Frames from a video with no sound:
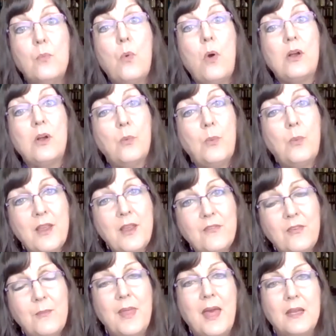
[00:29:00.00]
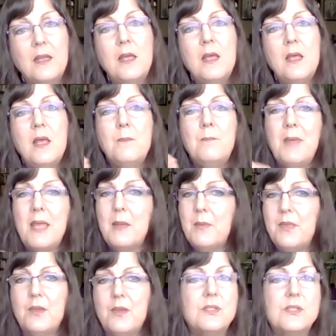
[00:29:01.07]
walk away from that.
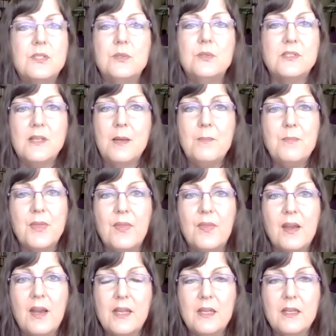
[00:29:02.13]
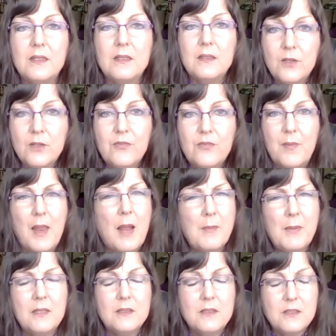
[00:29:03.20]
Maybe there's still something that I can learn from that. I'm
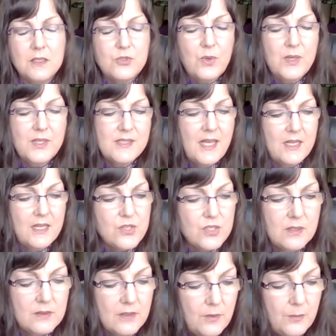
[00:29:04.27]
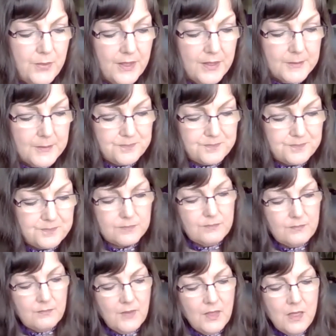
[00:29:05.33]
going to address that in just a little bit.
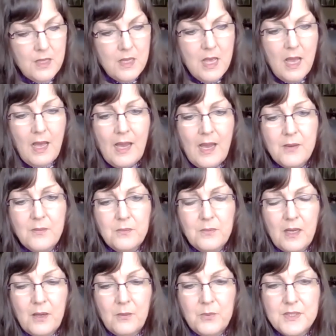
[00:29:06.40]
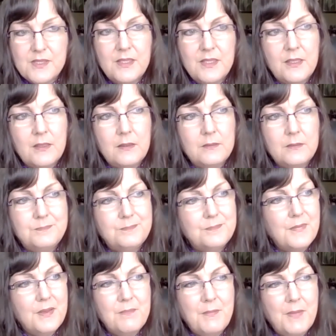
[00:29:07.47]
I was in
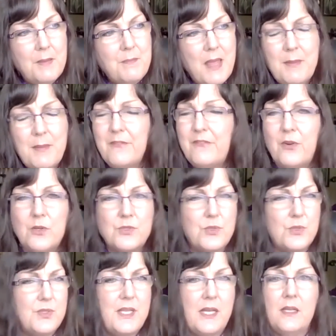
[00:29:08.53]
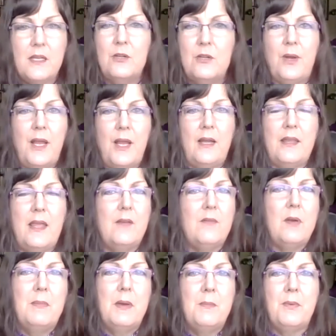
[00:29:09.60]
maybe first or second grade. I can't
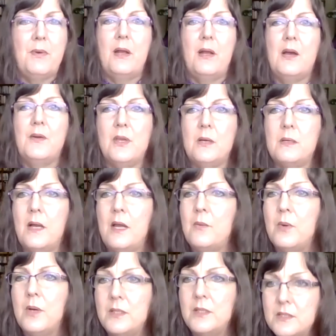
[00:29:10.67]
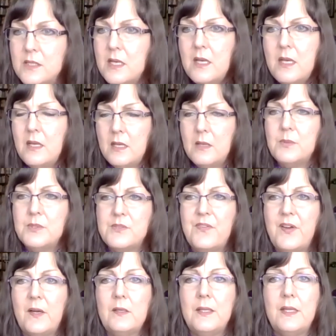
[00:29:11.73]
remember how young I was. It was
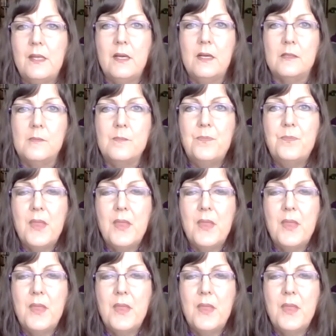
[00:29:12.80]
fairly young.